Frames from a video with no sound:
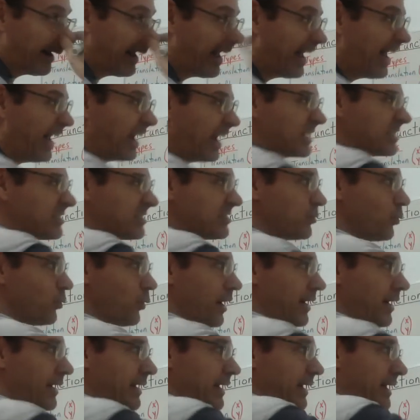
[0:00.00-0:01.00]

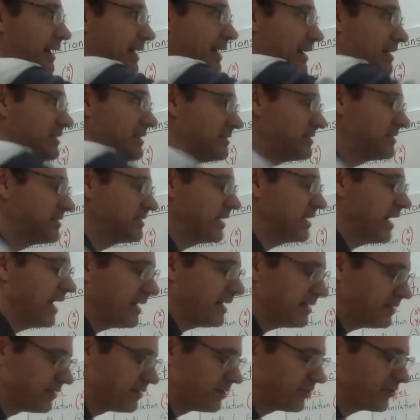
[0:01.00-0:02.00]
x1
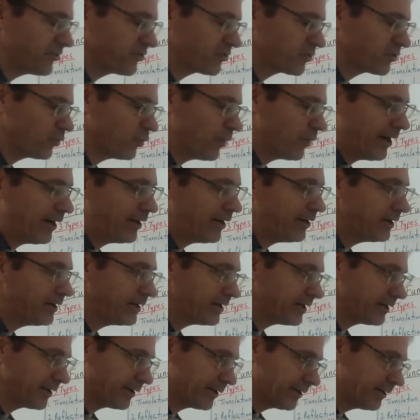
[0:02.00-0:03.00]
inside the square
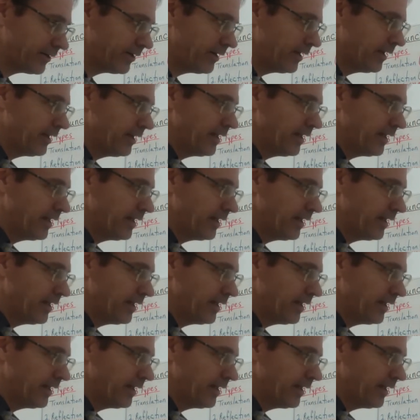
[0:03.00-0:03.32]
here